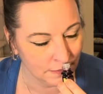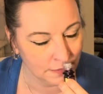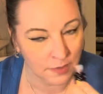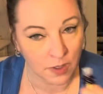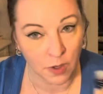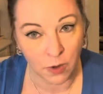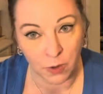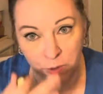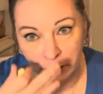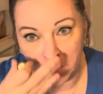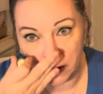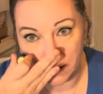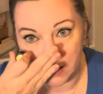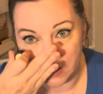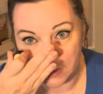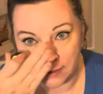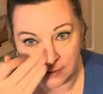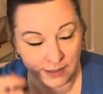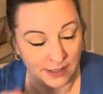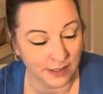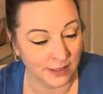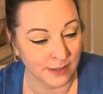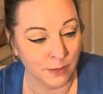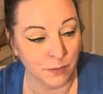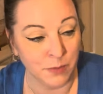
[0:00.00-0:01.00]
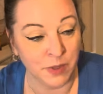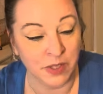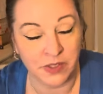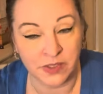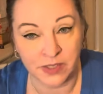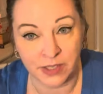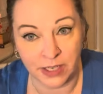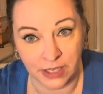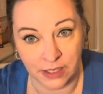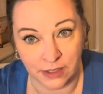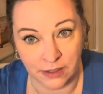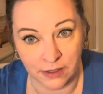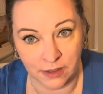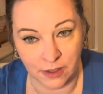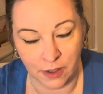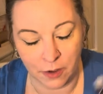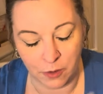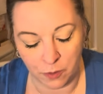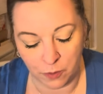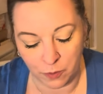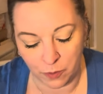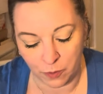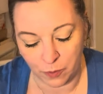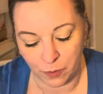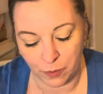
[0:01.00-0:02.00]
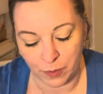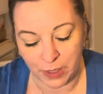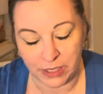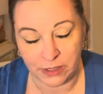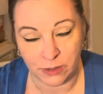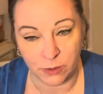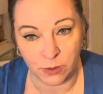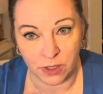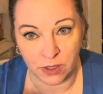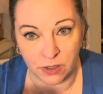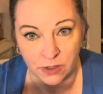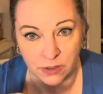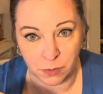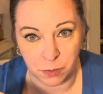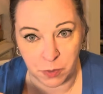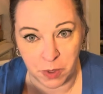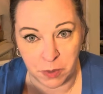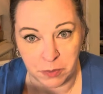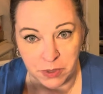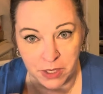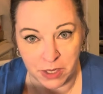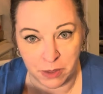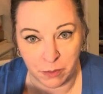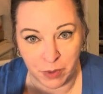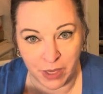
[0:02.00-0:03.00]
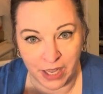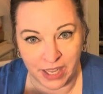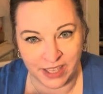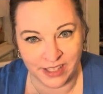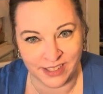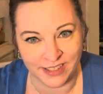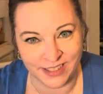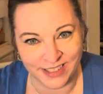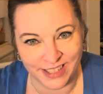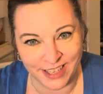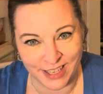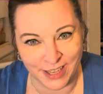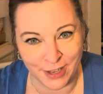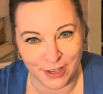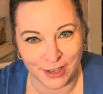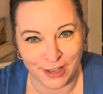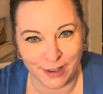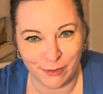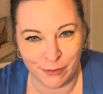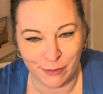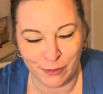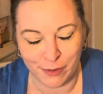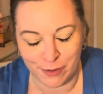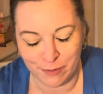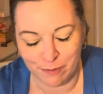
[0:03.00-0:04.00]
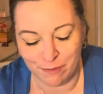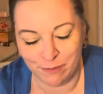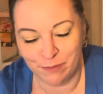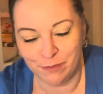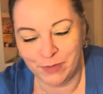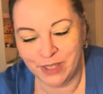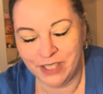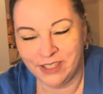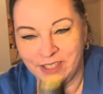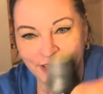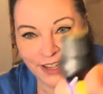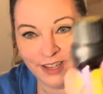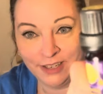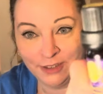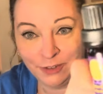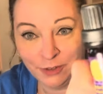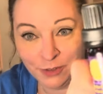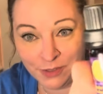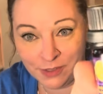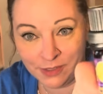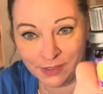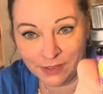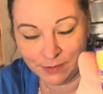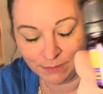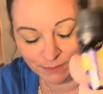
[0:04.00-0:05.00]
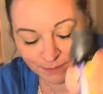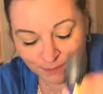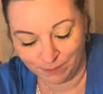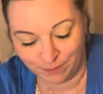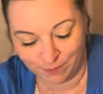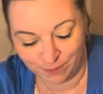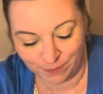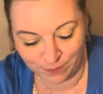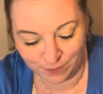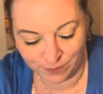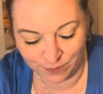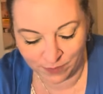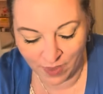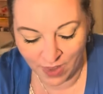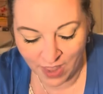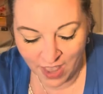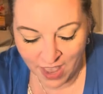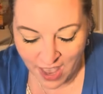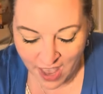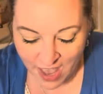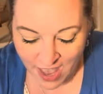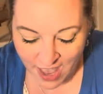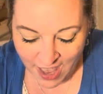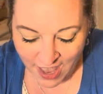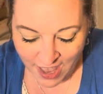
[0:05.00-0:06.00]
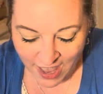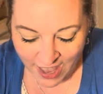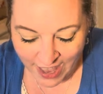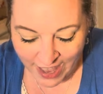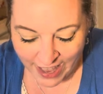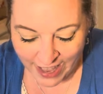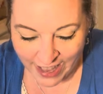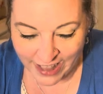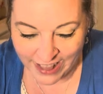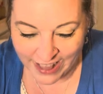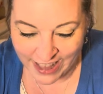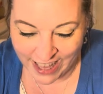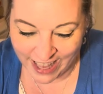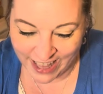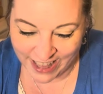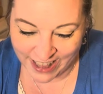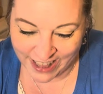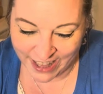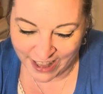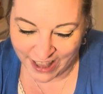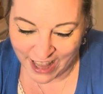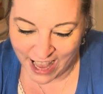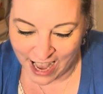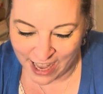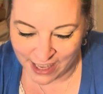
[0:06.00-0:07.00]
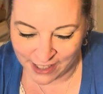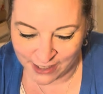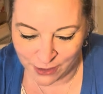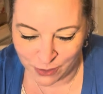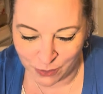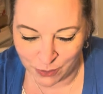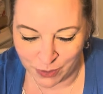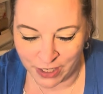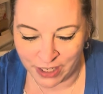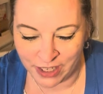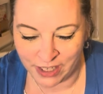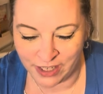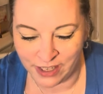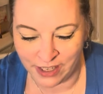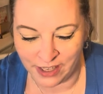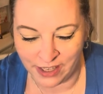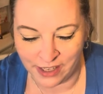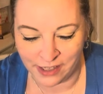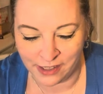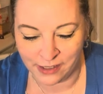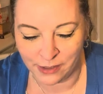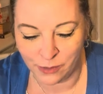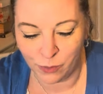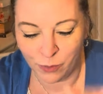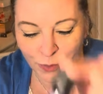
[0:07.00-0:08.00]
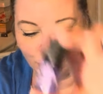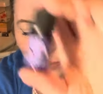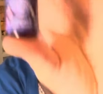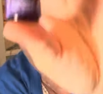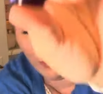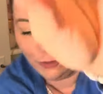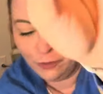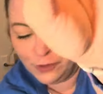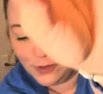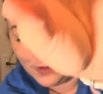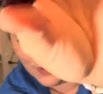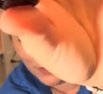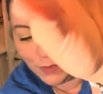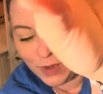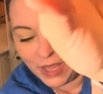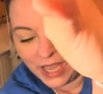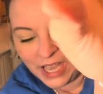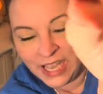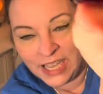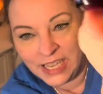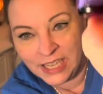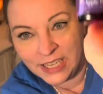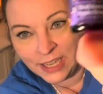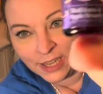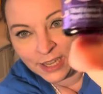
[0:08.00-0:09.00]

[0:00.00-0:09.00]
Oh, you guys, it smells like, it reminds me of those pumpkin pies that you get from McDonald's. Mm. And then the last one is Wolfsbane